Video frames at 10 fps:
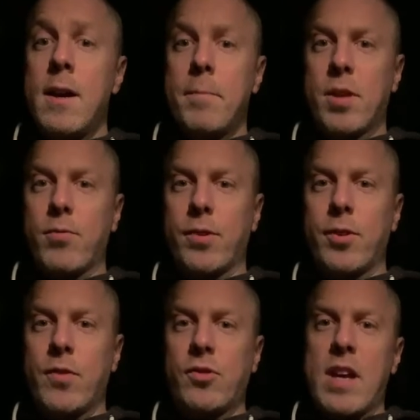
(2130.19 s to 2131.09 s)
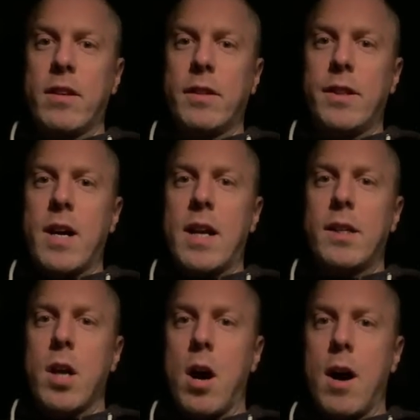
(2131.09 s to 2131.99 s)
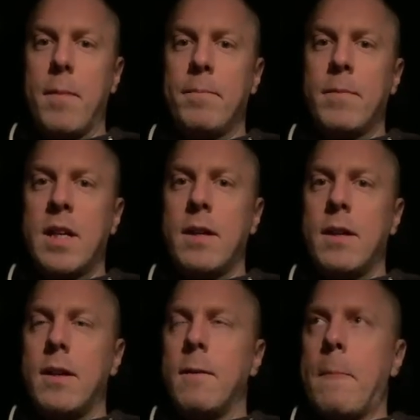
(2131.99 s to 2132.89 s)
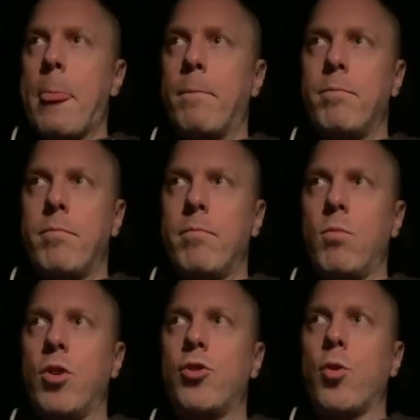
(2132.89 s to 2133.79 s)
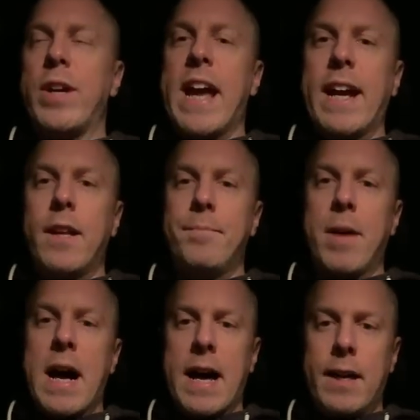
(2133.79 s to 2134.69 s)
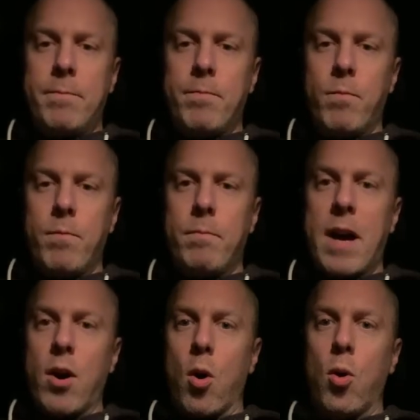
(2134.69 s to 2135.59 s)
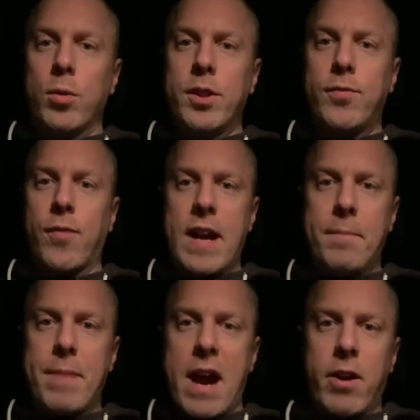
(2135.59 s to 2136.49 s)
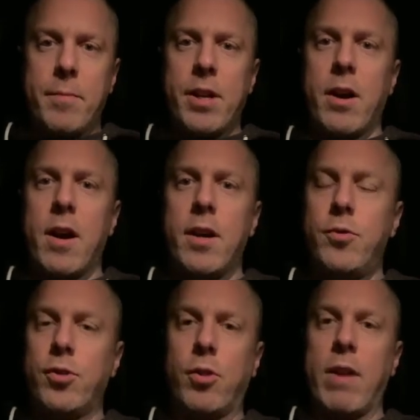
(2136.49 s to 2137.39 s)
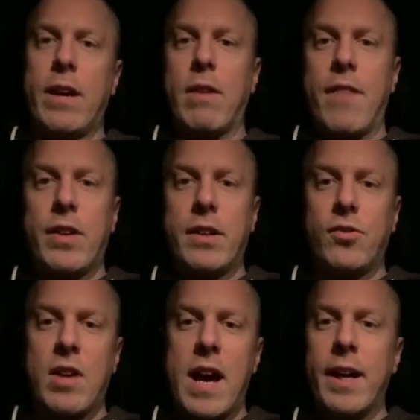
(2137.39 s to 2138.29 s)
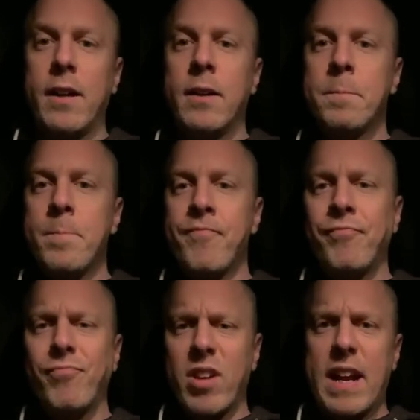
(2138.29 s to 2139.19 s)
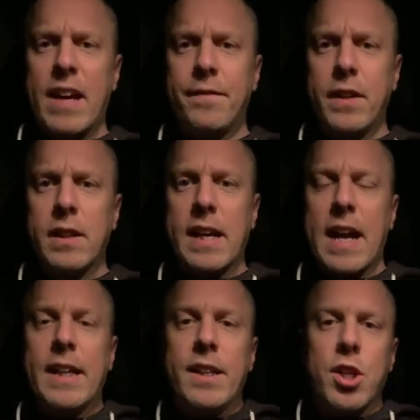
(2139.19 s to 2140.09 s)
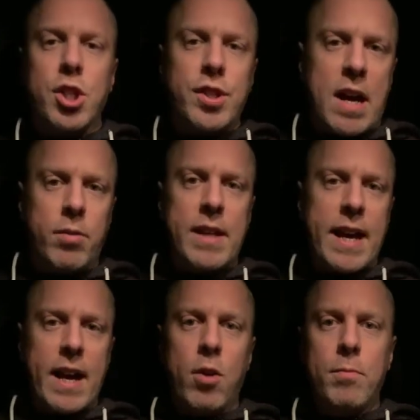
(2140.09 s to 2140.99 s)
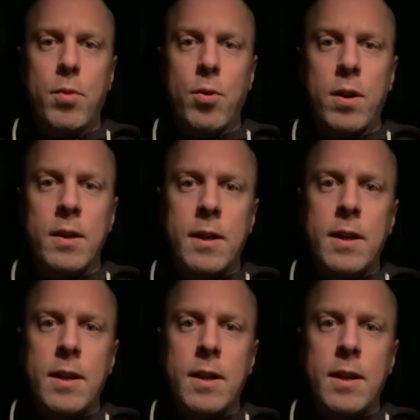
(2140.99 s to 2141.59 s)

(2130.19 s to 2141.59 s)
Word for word: But ChristopherSetterlund.com was created by my oldest friend, Barry Menard, who's a great graphic designer. And I feel like I need to shout that out more